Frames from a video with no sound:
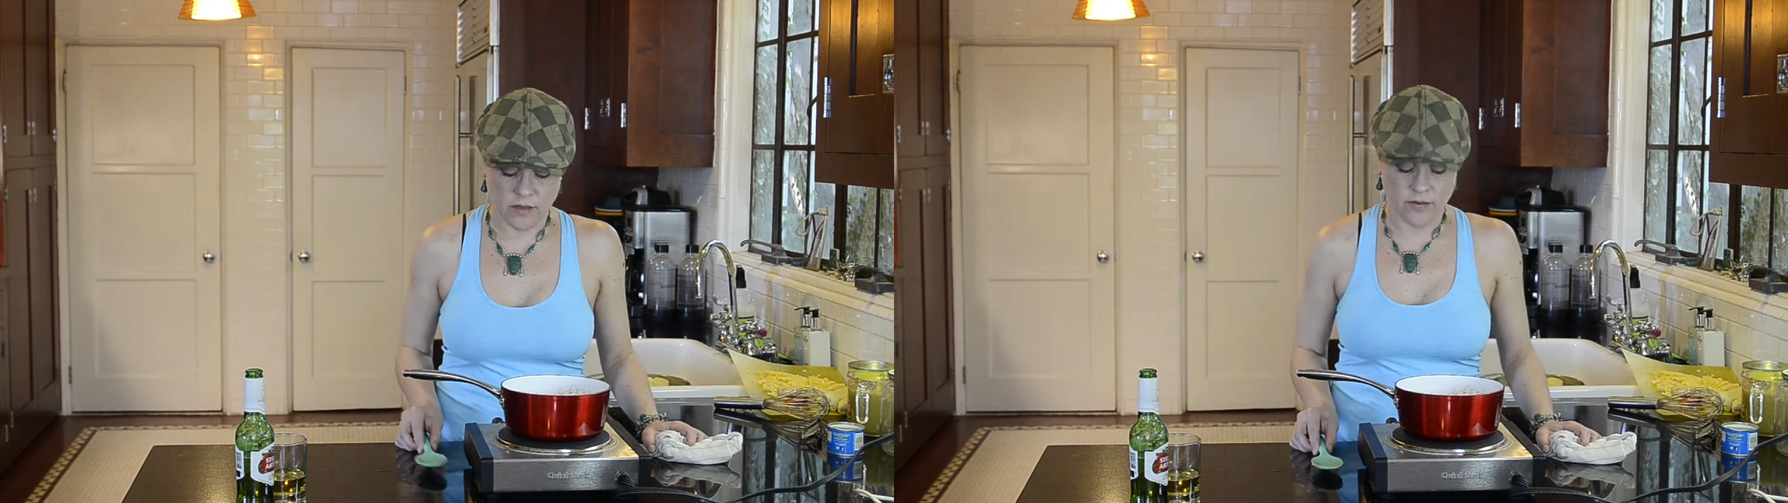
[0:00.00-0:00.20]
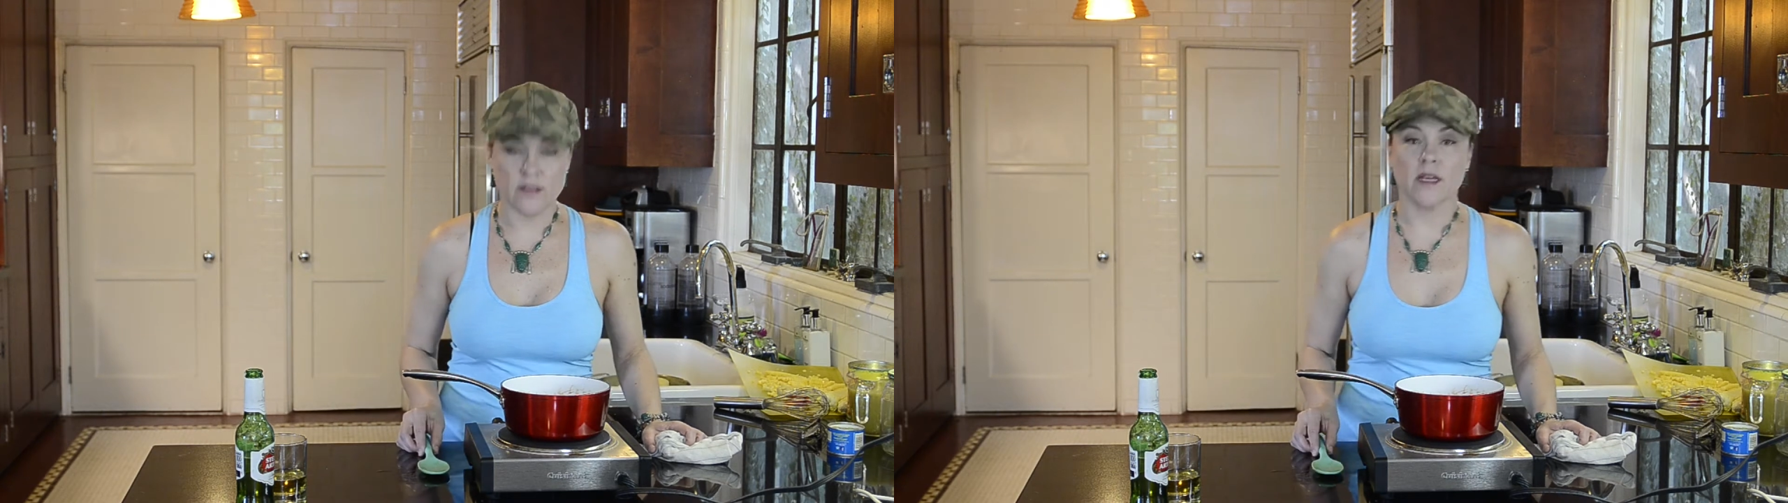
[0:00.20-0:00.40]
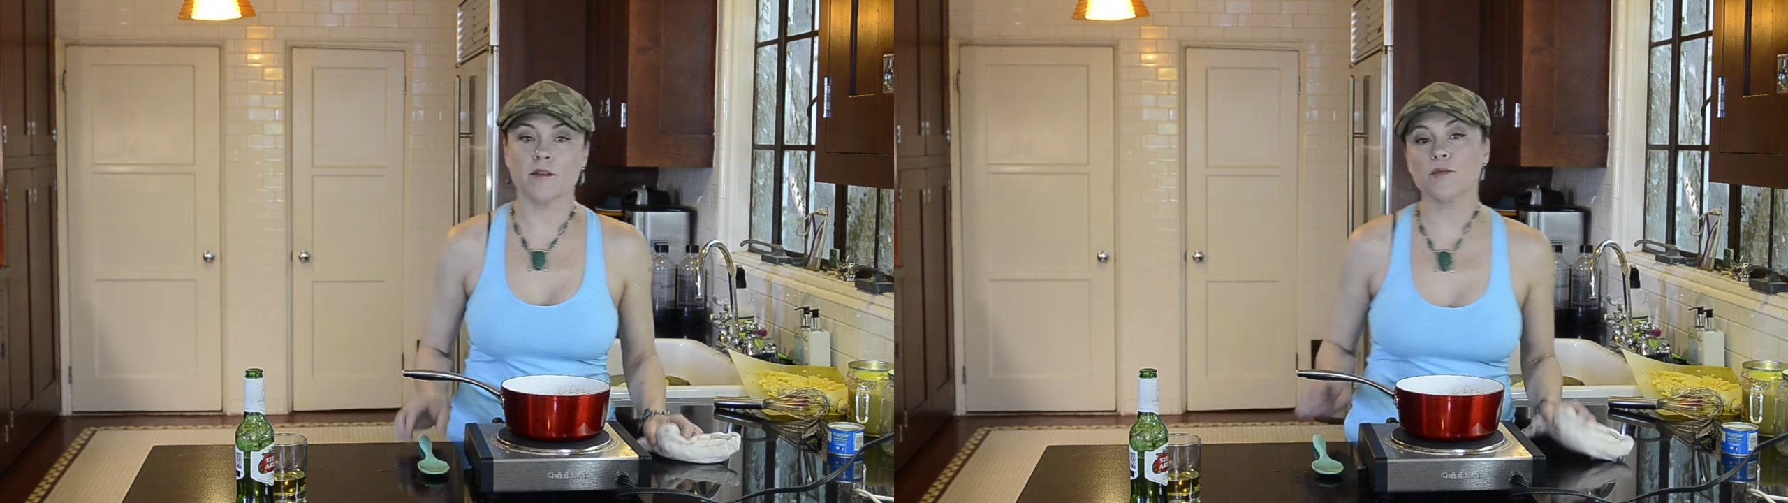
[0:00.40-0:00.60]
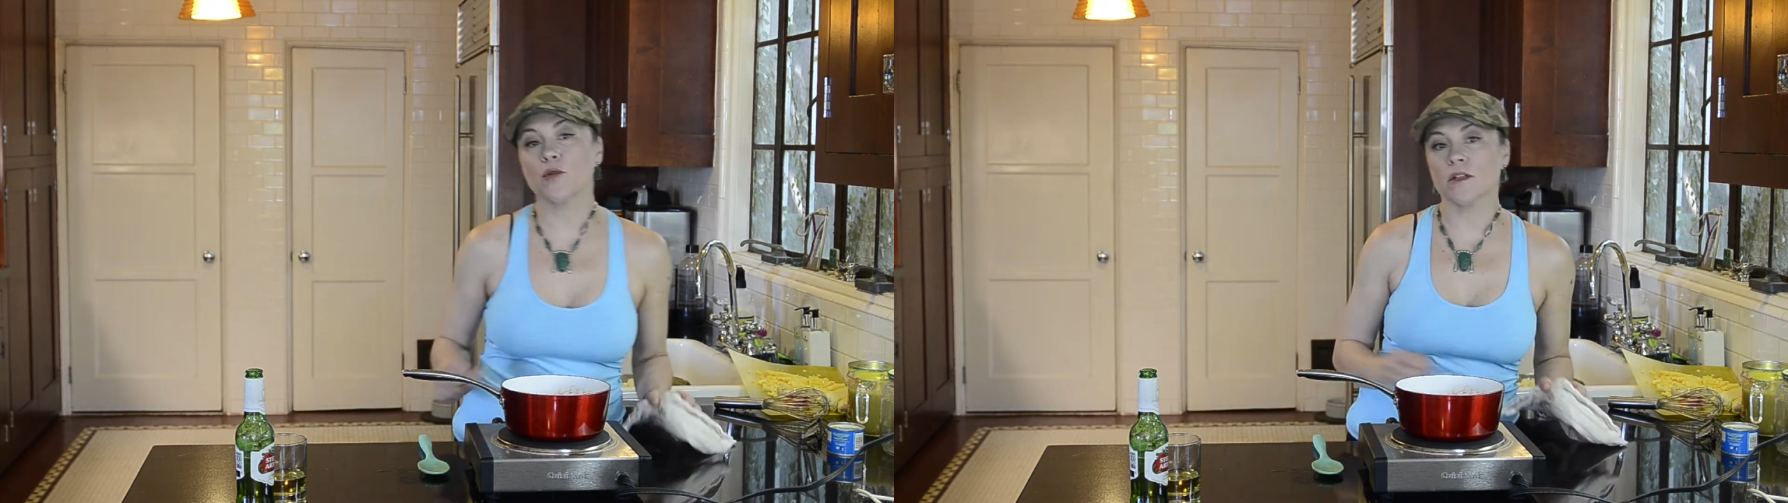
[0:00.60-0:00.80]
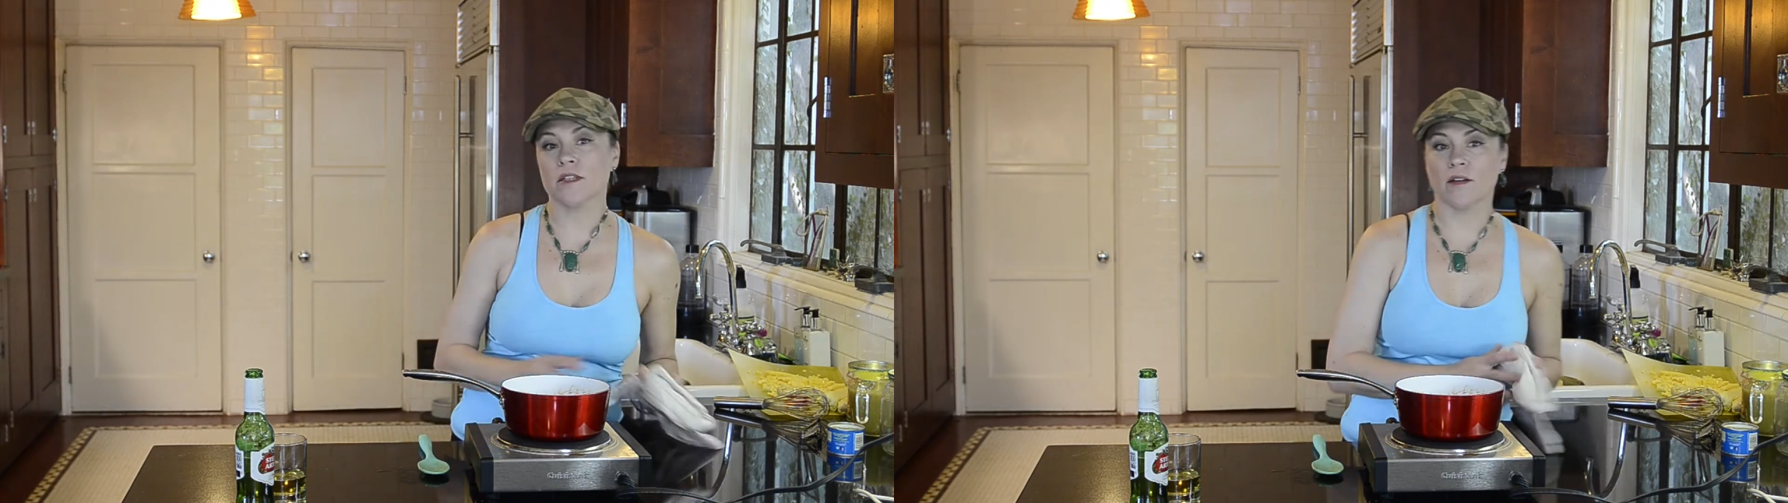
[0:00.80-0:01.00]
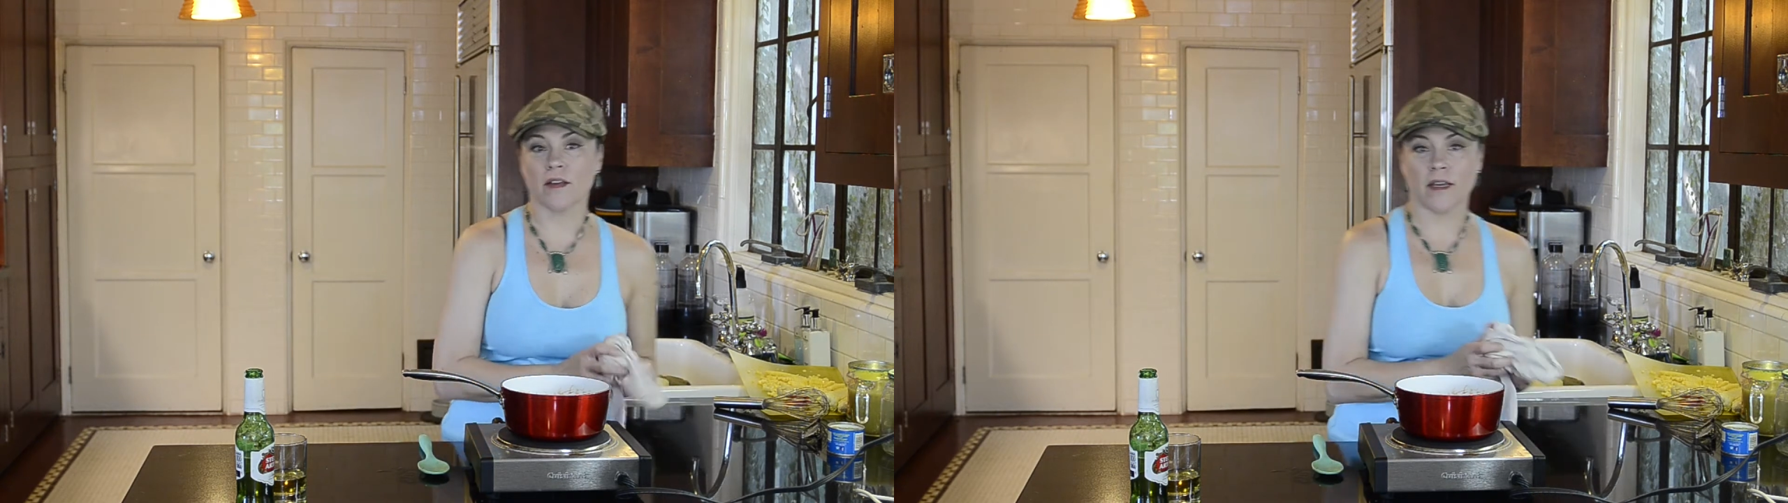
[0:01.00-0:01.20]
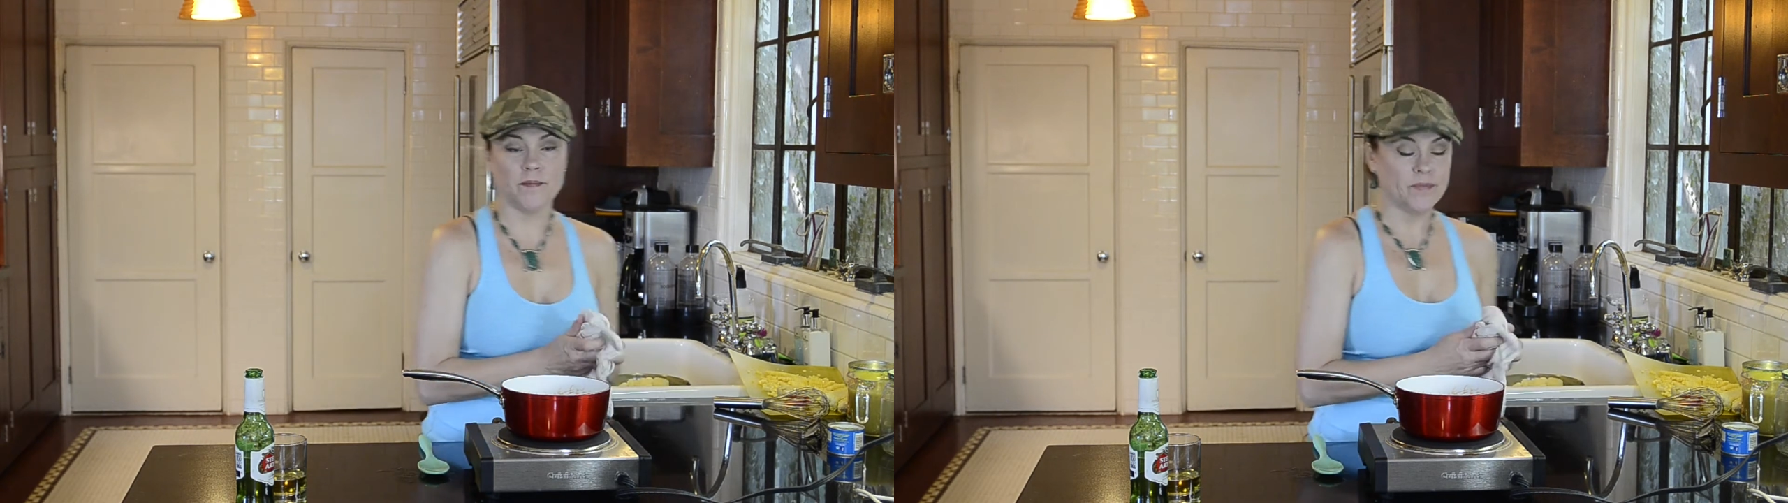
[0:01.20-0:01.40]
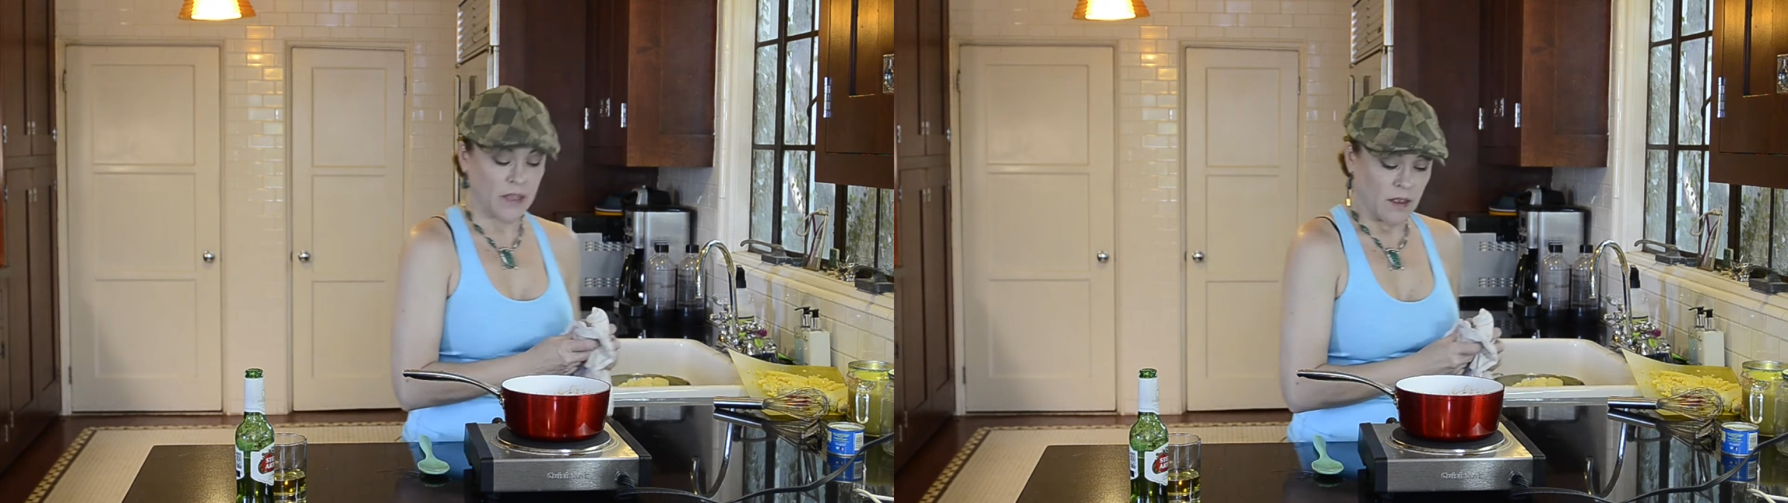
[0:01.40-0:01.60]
I'll give that time to boil down again.